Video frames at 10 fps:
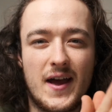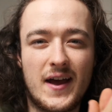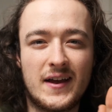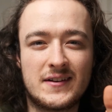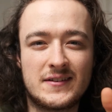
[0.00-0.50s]

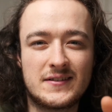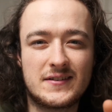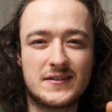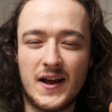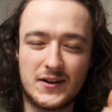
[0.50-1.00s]

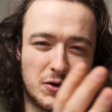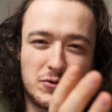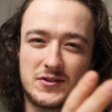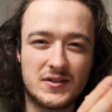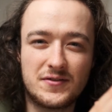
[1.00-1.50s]
And I
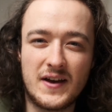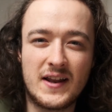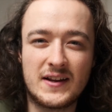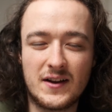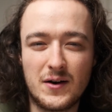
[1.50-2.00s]
totally fell in